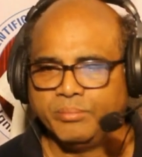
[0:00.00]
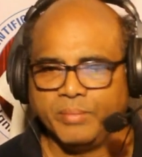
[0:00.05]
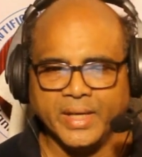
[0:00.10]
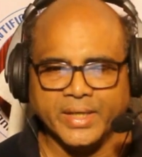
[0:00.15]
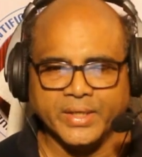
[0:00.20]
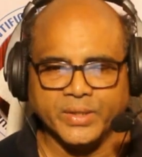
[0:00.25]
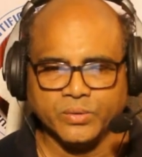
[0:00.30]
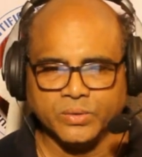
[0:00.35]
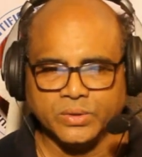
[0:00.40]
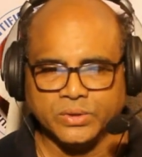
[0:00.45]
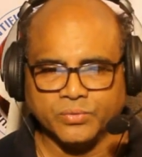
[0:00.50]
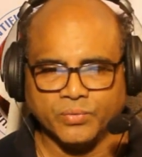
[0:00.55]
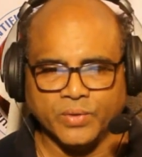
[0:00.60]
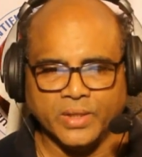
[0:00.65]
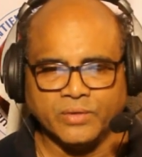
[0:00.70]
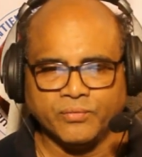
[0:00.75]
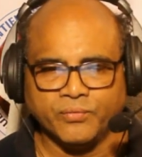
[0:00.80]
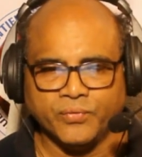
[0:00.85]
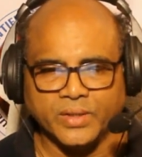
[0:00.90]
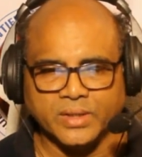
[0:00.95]
make use
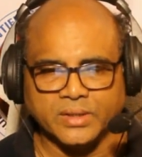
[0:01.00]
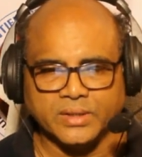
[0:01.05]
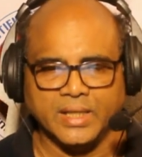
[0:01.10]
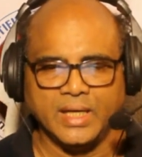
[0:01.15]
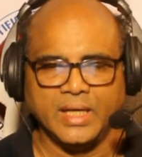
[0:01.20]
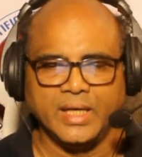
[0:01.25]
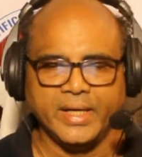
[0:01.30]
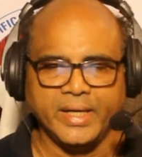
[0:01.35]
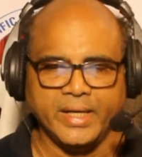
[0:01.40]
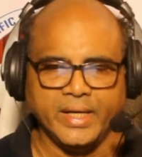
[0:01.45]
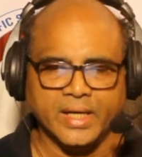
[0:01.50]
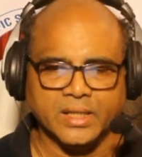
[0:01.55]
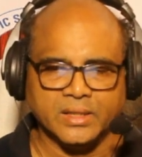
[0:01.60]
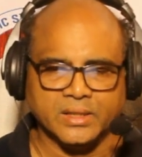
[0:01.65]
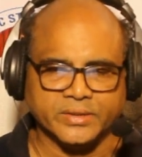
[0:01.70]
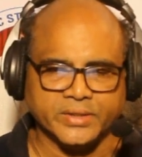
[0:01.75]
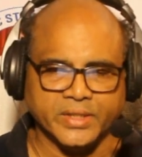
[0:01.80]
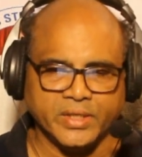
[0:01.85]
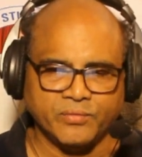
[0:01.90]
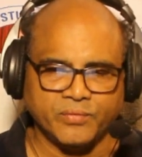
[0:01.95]
one for the LED
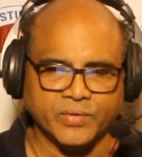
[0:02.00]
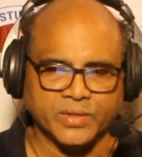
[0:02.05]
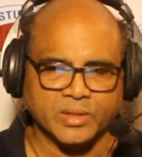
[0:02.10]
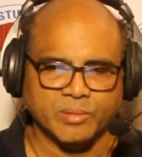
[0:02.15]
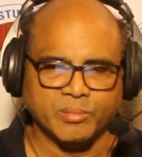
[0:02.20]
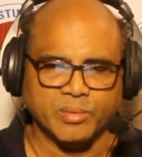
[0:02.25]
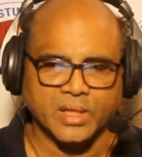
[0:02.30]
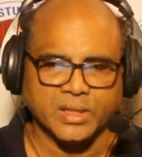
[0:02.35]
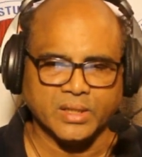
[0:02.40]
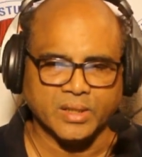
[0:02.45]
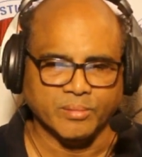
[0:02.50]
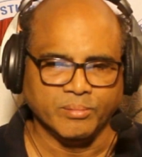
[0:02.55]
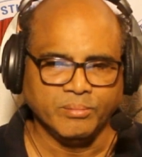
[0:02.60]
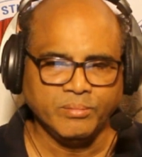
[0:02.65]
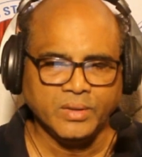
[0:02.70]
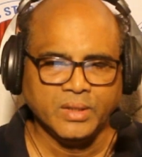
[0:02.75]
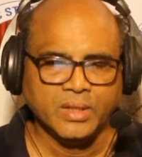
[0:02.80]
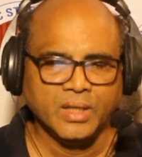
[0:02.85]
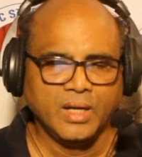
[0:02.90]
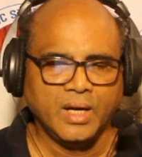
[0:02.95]
and 3 for the
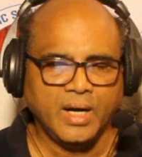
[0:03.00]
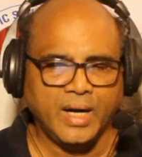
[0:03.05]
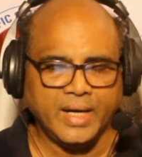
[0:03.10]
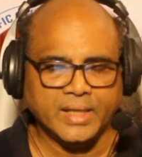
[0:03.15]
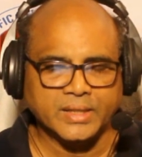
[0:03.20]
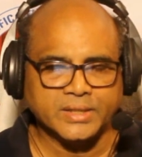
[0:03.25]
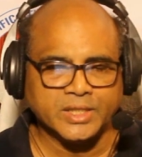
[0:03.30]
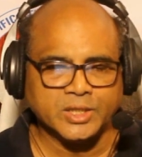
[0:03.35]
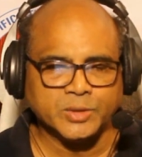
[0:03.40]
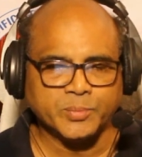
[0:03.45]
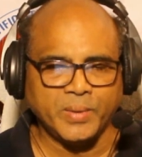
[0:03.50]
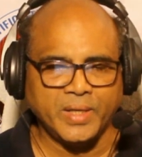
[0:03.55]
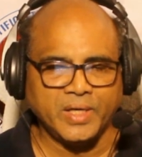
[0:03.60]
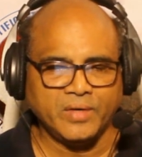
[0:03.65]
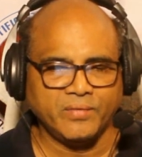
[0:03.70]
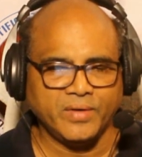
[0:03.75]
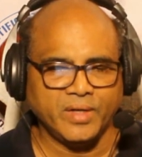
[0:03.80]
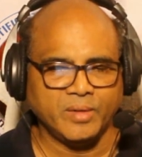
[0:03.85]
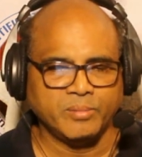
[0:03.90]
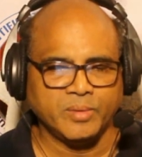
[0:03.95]
bottom and
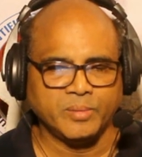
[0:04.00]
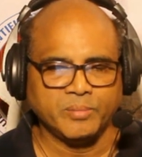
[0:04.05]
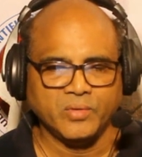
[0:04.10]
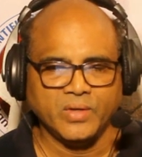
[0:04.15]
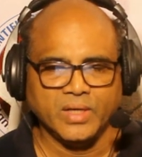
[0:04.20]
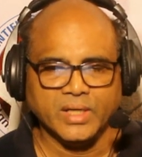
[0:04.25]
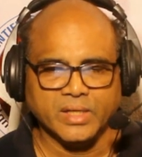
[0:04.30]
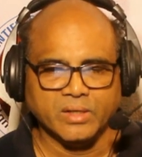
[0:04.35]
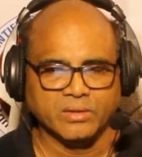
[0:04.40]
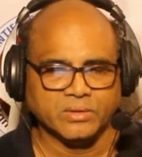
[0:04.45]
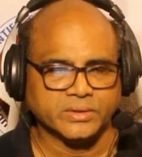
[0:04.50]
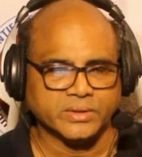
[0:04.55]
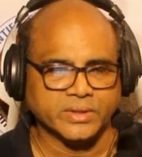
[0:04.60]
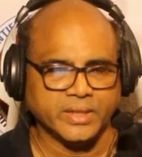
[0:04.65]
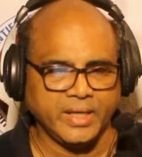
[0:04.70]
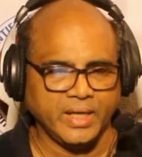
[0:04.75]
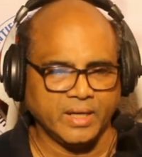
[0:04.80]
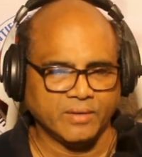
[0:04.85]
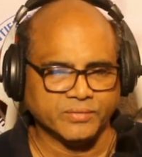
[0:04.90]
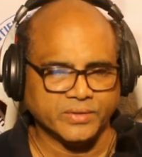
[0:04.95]
6.5 mm we will give
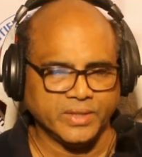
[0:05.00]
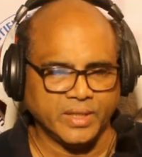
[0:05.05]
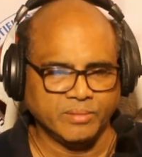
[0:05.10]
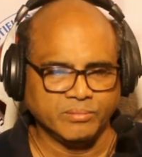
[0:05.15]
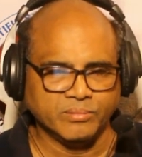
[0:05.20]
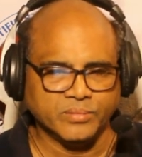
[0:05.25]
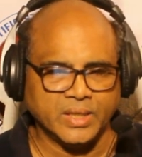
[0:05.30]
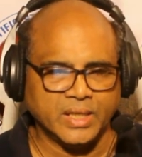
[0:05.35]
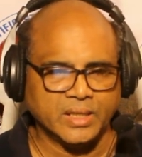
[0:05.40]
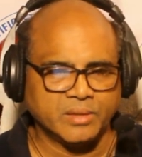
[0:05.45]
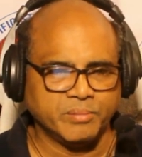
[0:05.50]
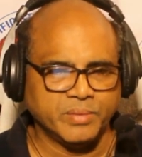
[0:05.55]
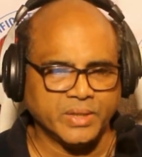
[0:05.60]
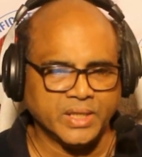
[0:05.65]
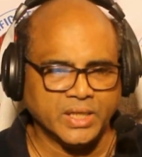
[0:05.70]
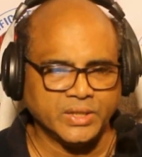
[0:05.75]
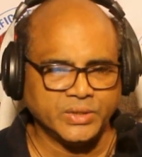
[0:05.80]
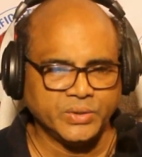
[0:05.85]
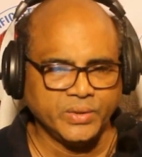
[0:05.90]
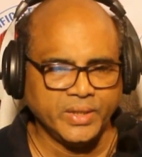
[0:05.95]
3 of them that
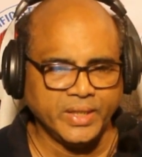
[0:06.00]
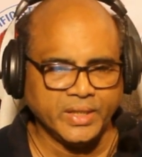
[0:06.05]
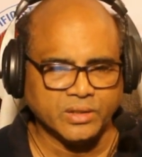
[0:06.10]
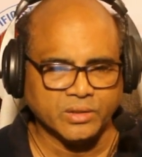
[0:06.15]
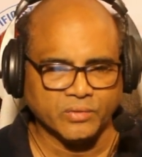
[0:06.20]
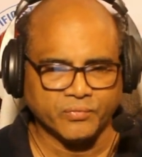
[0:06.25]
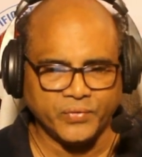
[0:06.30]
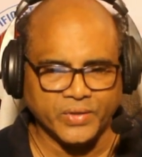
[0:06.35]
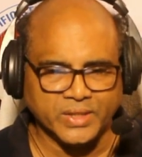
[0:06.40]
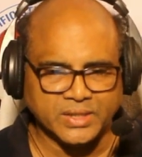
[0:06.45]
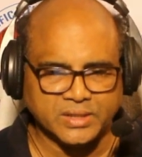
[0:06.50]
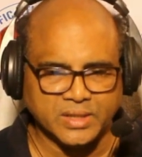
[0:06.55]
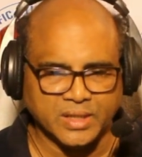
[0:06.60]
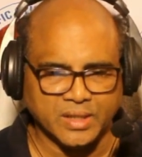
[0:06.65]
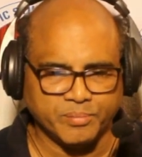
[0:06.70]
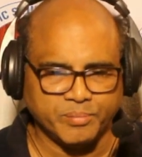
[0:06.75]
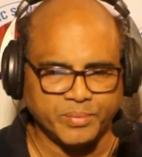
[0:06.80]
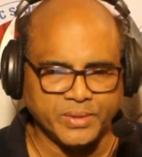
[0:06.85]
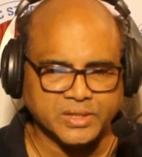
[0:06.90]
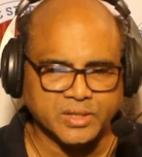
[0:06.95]
because you need to fix
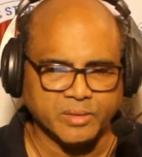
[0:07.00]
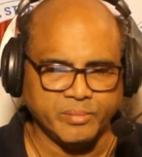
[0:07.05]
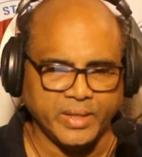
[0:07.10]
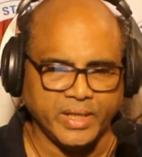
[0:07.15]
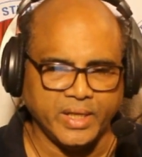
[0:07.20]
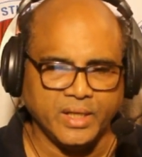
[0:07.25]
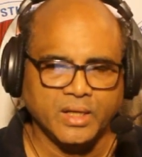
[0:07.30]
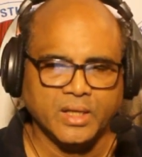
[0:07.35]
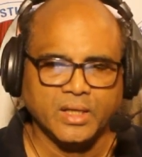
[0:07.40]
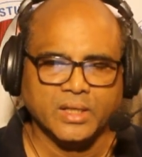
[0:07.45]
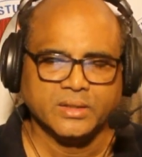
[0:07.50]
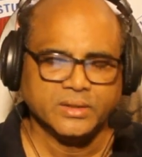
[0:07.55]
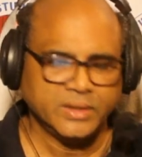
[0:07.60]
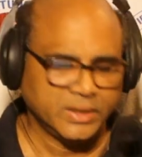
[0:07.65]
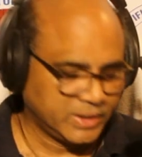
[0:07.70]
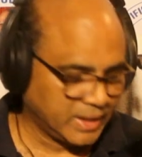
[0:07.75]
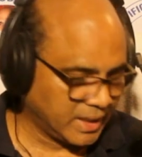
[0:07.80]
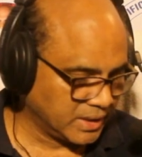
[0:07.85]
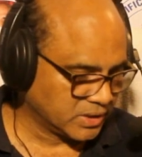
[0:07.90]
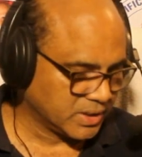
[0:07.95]
the PCB
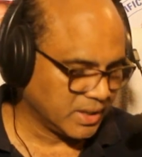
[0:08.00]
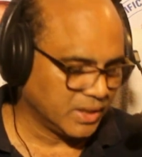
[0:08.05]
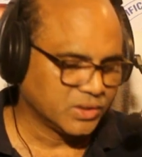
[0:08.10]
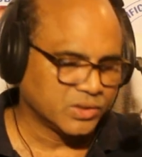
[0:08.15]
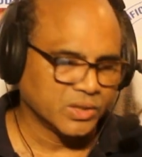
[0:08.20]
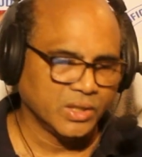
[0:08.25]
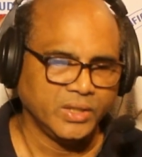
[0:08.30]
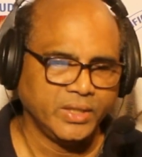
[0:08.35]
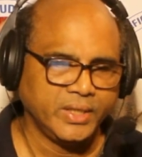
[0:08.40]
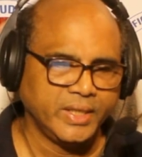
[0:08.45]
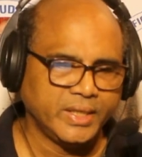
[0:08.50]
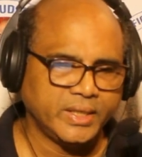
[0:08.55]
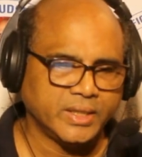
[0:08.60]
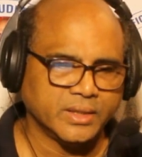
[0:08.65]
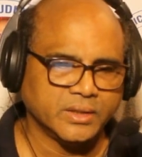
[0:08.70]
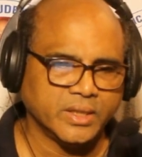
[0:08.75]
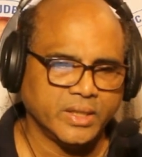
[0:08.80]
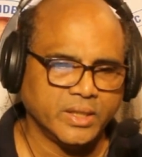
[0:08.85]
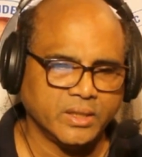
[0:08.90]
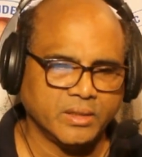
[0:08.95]
the charge control unit
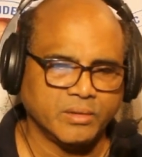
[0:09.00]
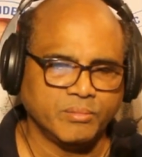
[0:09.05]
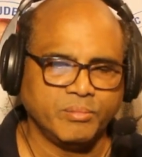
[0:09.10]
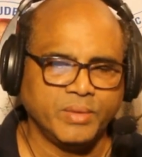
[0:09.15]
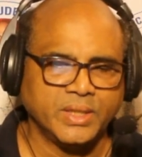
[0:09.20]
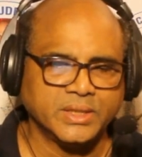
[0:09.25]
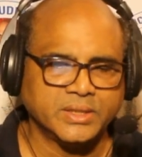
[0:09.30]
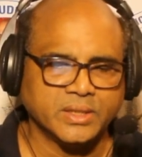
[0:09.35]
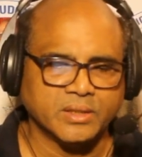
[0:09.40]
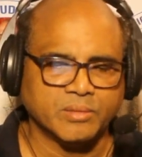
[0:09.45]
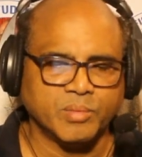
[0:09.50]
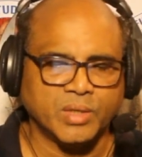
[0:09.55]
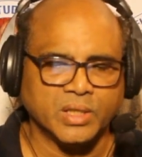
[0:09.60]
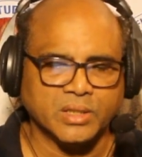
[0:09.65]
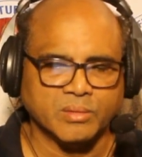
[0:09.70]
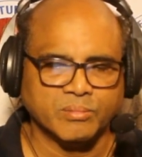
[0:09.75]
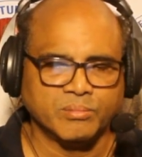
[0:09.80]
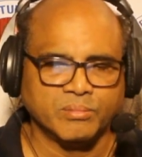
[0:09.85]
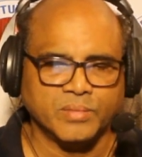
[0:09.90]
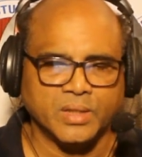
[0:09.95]
in the uh, basic
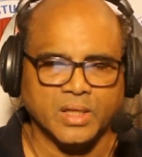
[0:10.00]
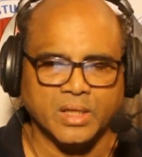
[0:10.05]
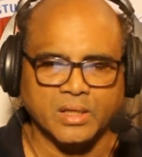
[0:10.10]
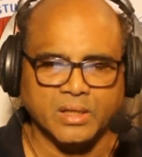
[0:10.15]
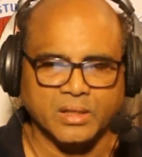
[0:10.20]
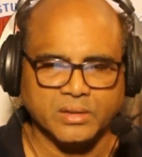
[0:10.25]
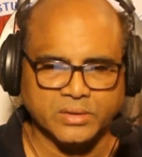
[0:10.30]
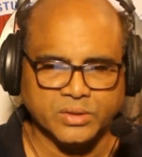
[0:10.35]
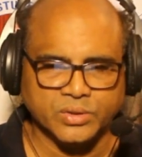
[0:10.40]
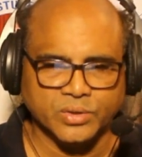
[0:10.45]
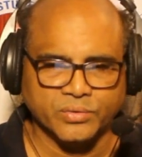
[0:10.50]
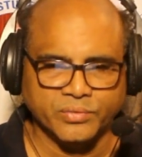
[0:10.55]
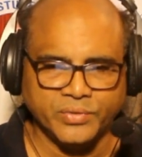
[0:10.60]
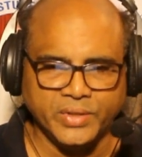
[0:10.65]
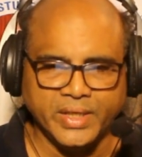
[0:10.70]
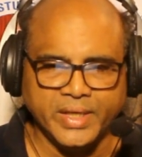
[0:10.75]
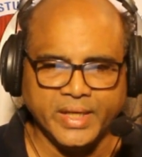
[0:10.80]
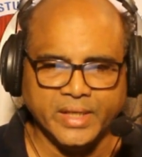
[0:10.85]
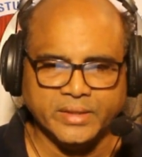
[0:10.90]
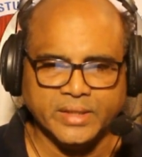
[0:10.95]
bottom uh, so
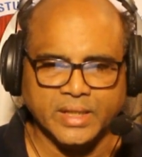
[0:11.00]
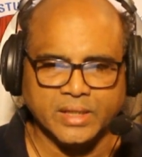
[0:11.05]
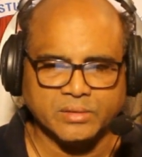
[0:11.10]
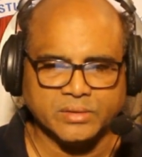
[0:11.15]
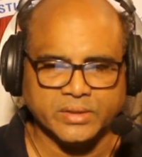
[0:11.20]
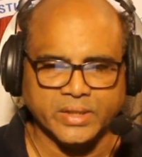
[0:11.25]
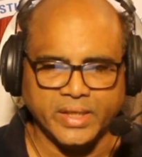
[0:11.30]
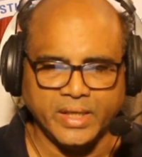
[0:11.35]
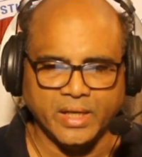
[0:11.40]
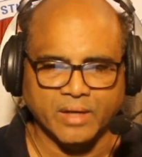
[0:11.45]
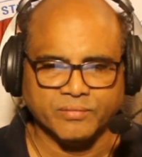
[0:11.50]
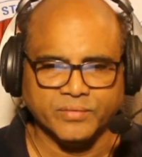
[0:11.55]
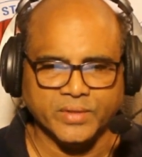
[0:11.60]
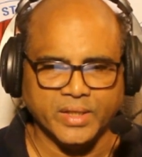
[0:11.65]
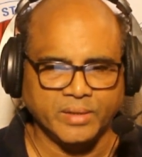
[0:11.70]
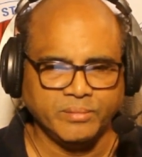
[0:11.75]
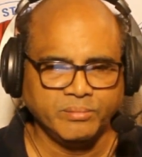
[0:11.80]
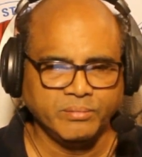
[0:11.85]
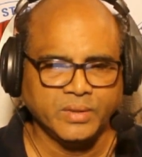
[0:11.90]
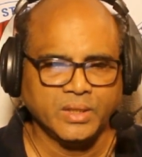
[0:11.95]
we need that 3 of
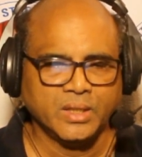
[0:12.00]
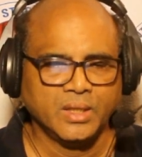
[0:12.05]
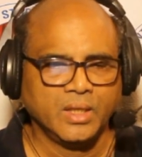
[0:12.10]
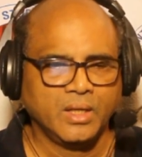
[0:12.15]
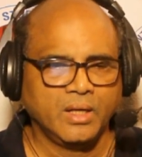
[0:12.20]
them